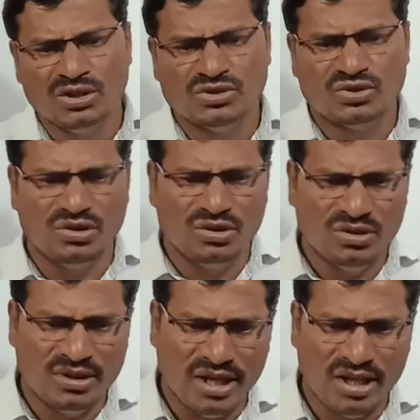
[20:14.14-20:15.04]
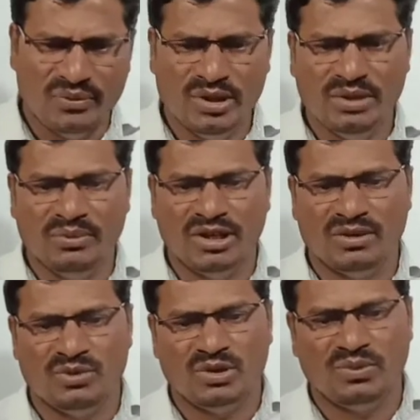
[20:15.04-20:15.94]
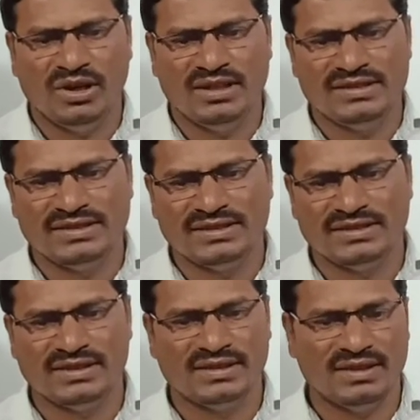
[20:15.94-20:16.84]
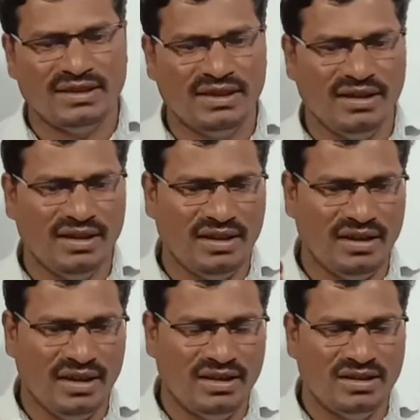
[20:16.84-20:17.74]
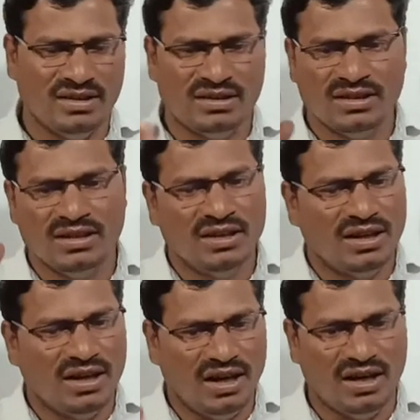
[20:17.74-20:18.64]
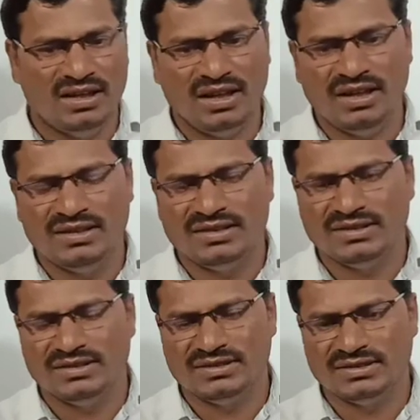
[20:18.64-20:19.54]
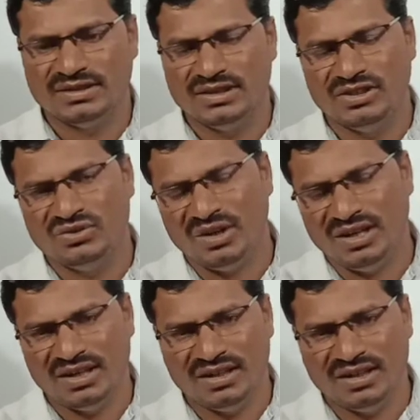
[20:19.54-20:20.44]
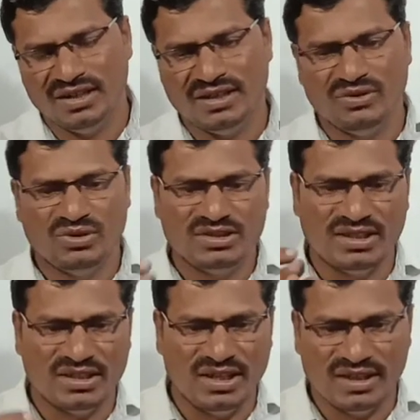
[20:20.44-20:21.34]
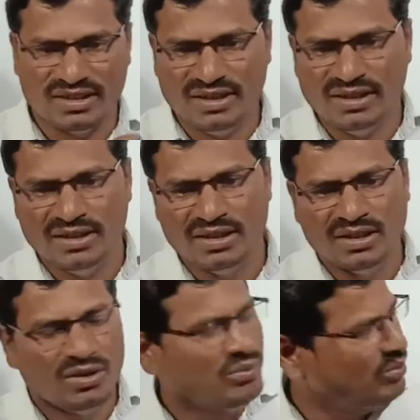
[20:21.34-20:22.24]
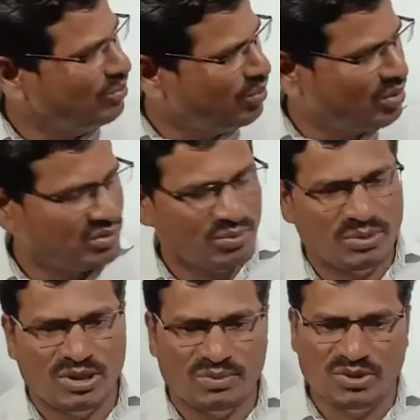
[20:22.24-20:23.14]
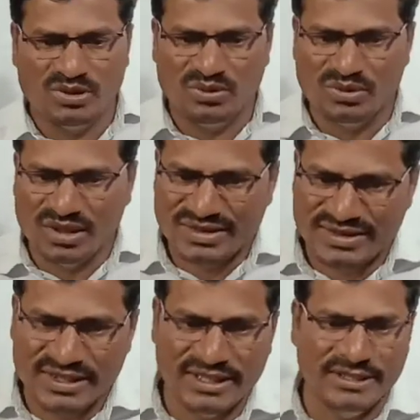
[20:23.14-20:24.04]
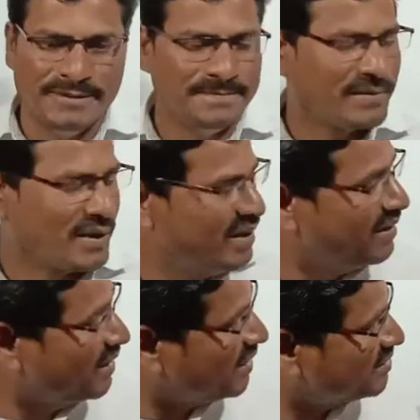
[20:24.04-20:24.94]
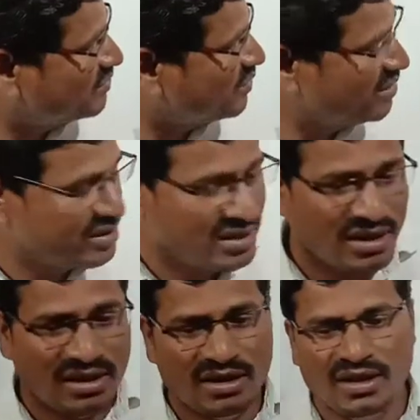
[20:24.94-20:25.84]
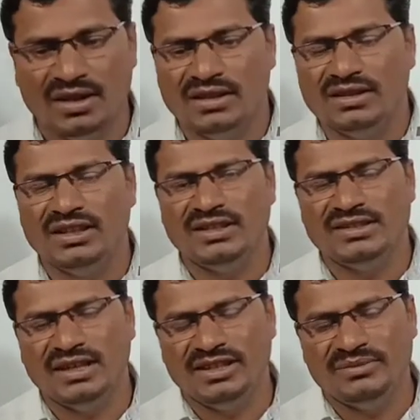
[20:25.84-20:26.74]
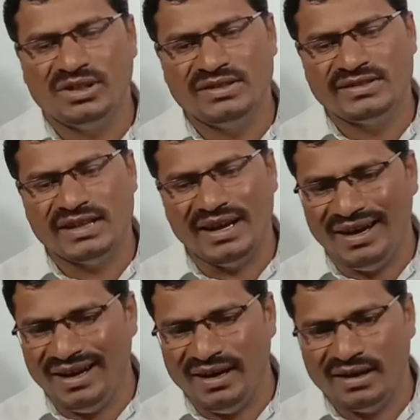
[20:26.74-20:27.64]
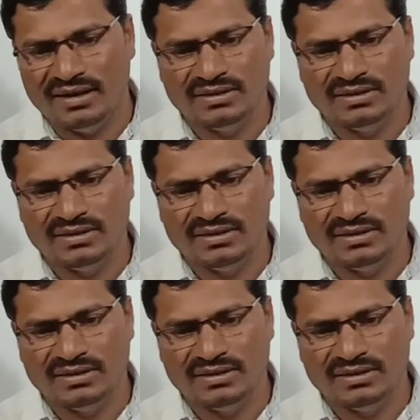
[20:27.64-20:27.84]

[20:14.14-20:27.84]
So larvae metamorphose and adult into adult, and they will settle at the bottom of that particular sea. And last one is there, these animals are